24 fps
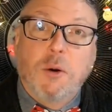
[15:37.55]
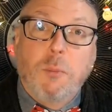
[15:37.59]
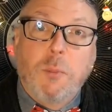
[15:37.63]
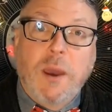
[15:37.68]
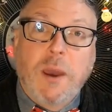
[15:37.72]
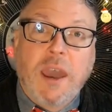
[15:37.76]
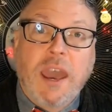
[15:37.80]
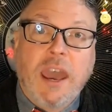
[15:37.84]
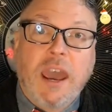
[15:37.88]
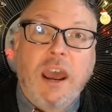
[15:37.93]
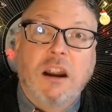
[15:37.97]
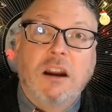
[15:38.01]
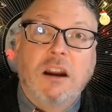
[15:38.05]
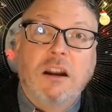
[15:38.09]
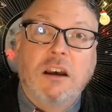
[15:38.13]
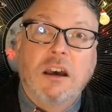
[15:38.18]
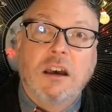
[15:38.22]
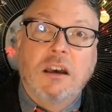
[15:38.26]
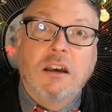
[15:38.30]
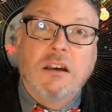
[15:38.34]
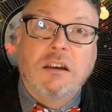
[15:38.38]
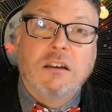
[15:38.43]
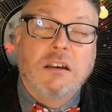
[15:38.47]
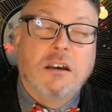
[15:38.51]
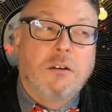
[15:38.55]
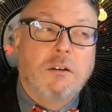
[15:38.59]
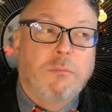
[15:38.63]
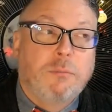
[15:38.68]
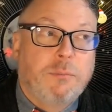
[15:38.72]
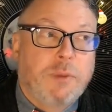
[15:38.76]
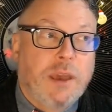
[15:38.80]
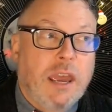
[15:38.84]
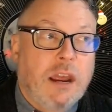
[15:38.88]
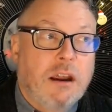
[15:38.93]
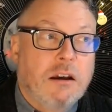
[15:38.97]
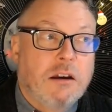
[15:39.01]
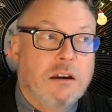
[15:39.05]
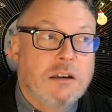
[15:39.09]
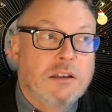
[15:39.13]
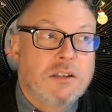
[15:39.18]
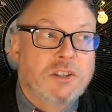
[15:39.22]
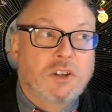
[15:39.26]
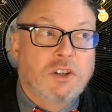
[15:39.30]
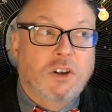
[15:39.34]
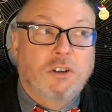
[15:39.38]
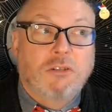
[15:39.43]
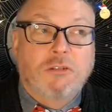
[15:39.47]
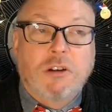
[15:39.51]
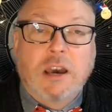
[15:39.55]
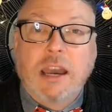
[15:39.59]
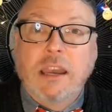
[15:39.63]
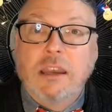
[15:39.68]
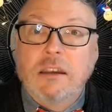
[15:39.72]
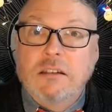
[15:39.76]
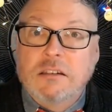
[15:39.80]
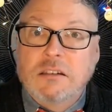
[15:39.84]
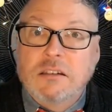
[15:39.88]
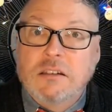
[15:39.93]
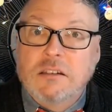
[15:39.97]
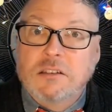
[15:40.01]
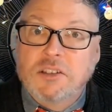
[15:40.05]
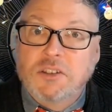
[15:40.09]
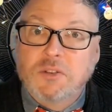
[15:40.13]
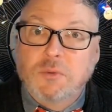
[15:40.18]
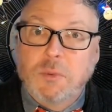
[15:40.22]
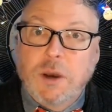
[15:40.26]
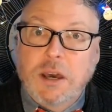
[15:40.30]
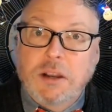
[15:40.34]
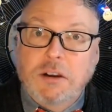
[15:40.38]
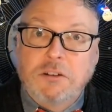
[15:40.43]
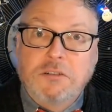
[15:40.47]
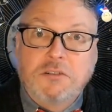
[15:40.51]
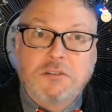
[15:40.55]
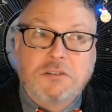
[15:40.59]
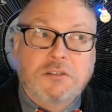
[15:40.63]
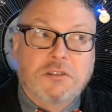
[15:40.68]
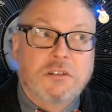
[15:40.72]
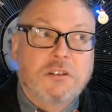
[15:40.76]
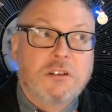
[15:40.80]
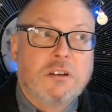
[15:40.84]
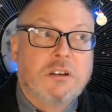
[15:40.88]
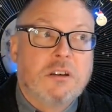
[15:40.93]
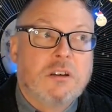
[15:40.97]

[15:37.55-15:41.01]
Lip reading: parapsoriasis sweaters,